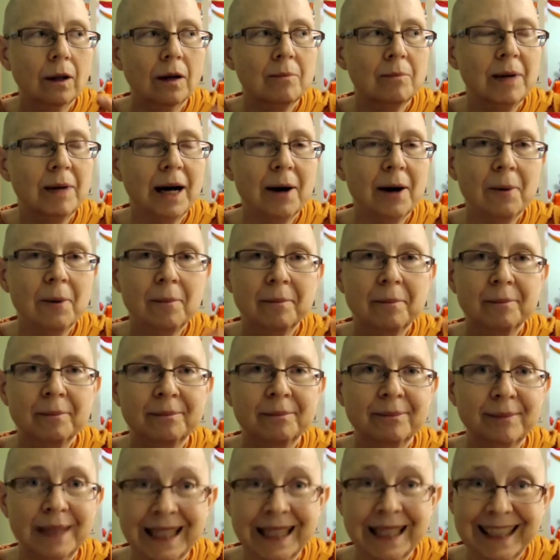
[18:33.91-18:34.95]
about
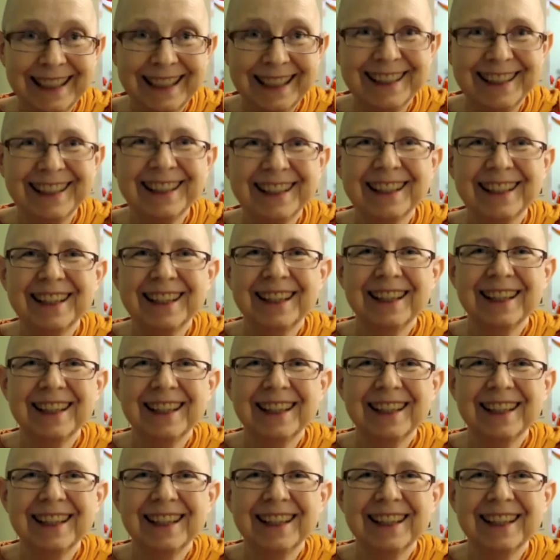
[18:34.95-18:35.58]
me,